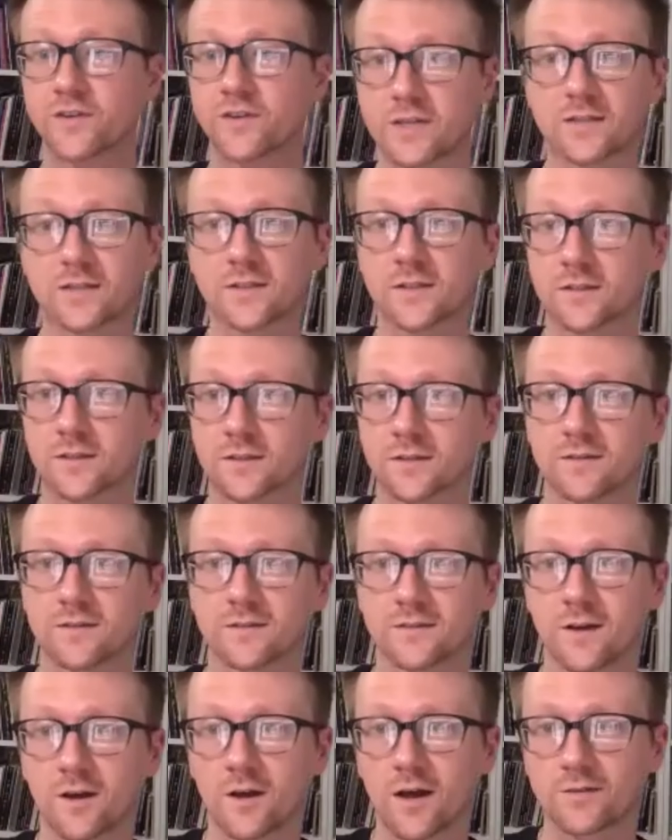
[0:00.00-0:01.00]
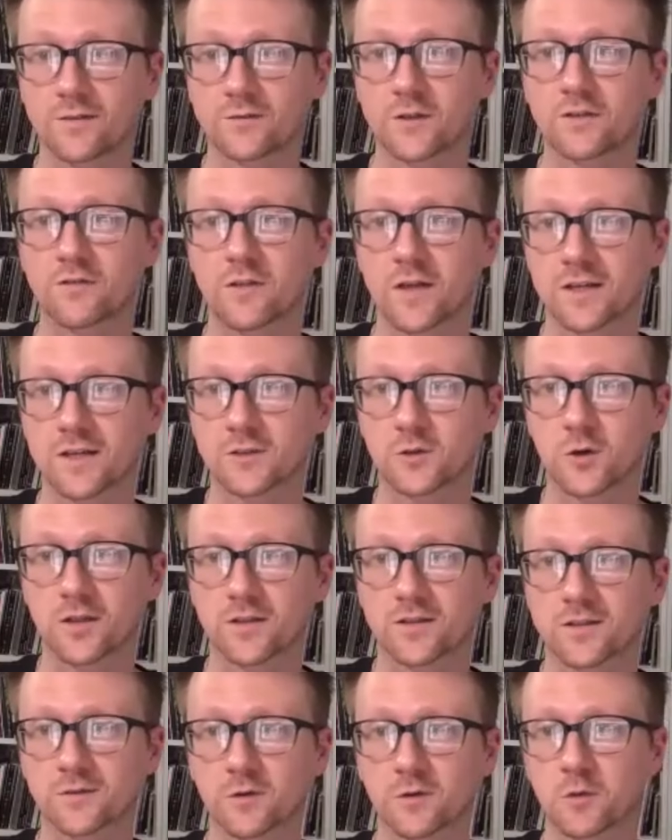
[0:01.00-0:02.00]
fantastic. I'll have to give that a try
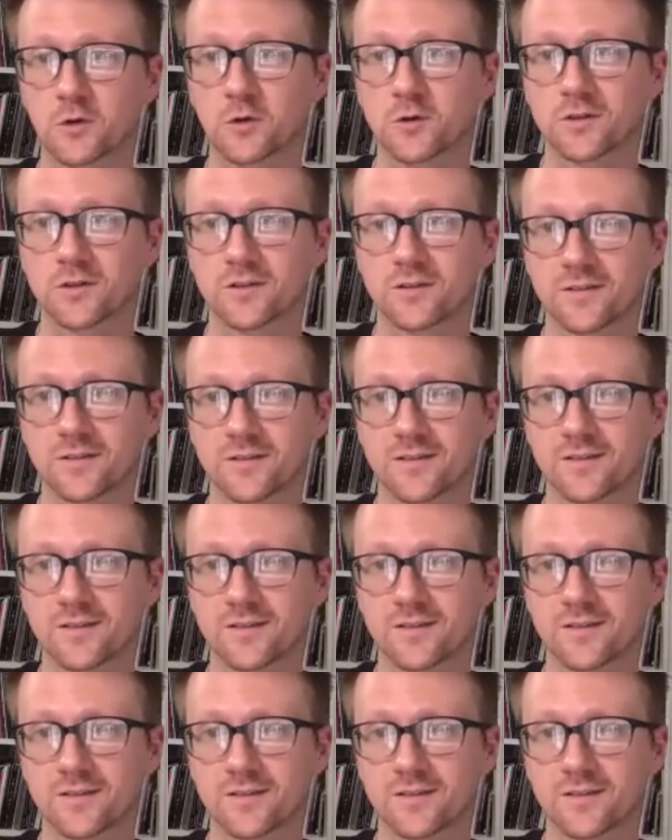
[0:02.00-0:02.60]
this full moon.